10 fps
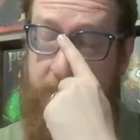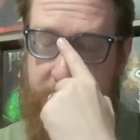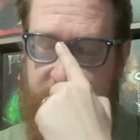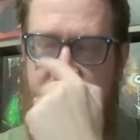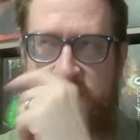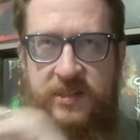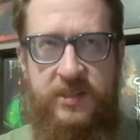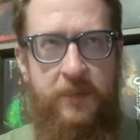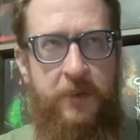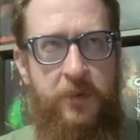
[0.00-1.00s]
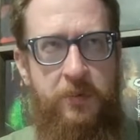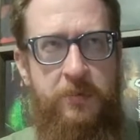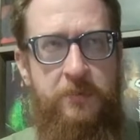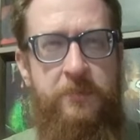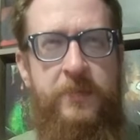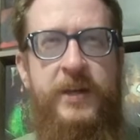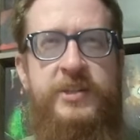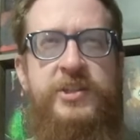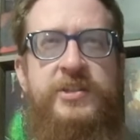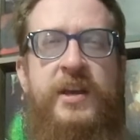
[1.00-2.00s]
as a demo, but
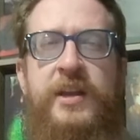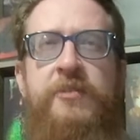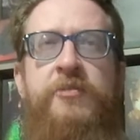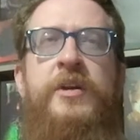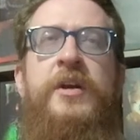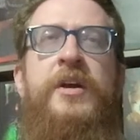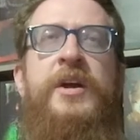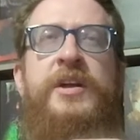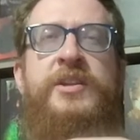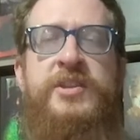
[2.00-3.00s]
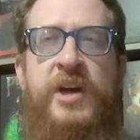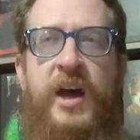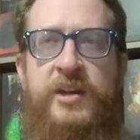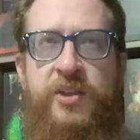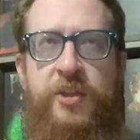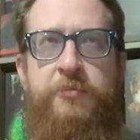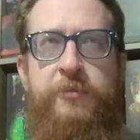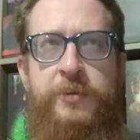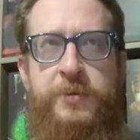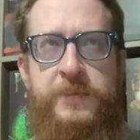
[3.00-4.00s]
just kind of talked
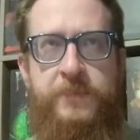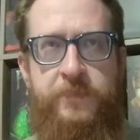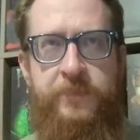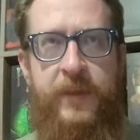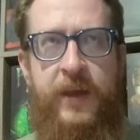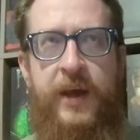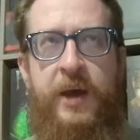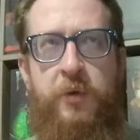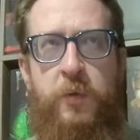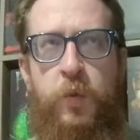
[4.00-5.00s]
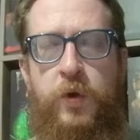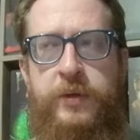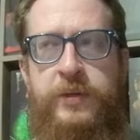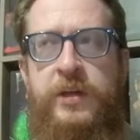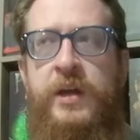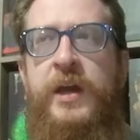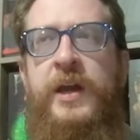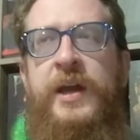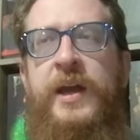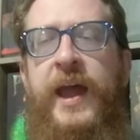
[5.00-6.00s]
through how it worked.
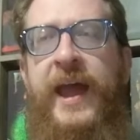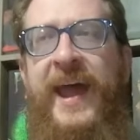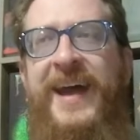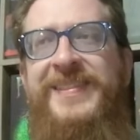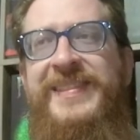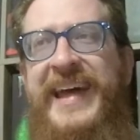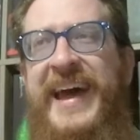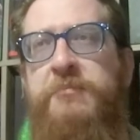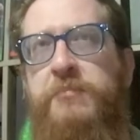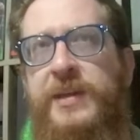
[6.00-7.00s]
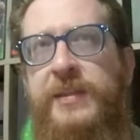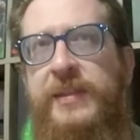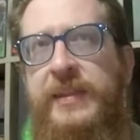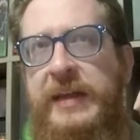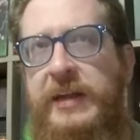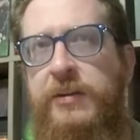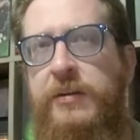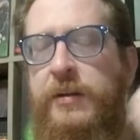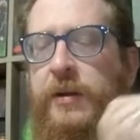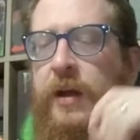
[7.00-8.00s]
Had that been there,
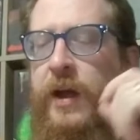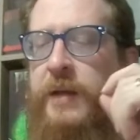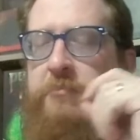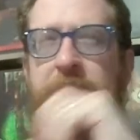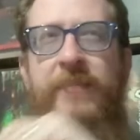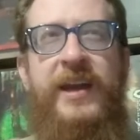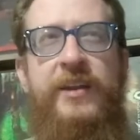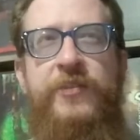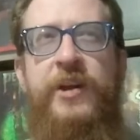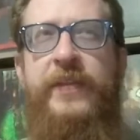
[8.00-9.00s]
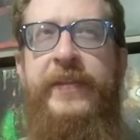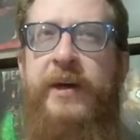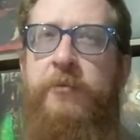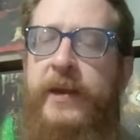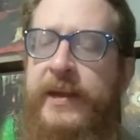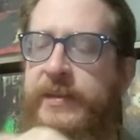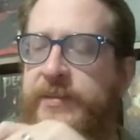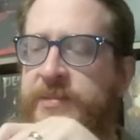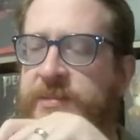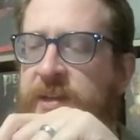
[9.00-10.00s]
I might have gone that way
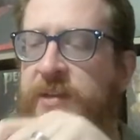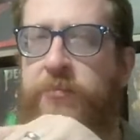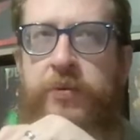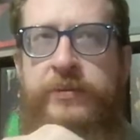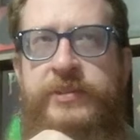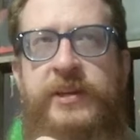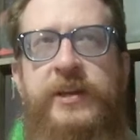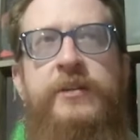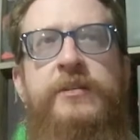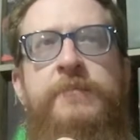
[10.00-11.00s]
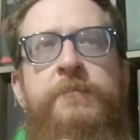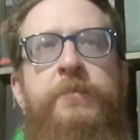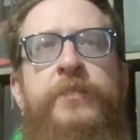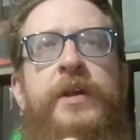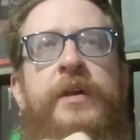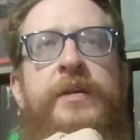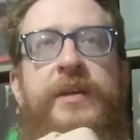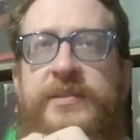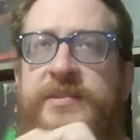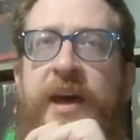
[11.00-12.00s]
instead of Burn Cycle,
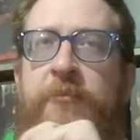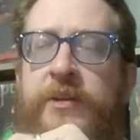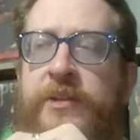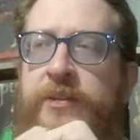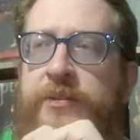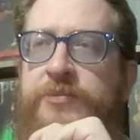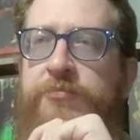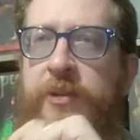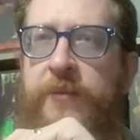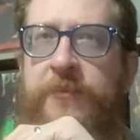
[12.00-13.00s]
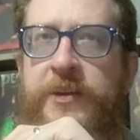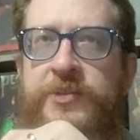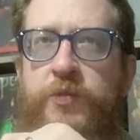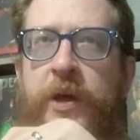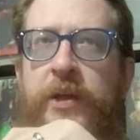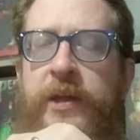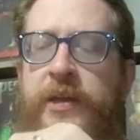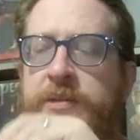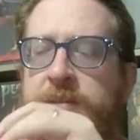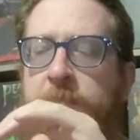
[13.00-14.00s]
because that one looks really fun as well and
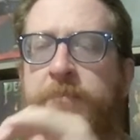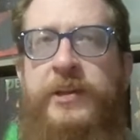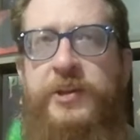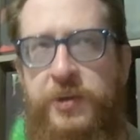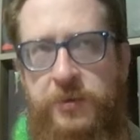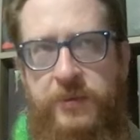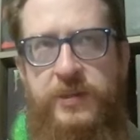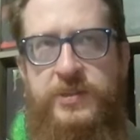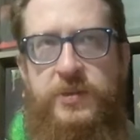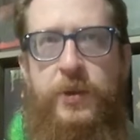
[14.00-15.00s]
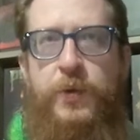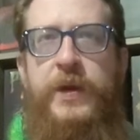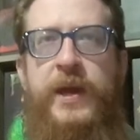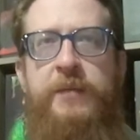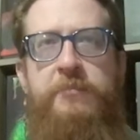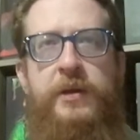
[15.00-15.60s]
is a purely solo game.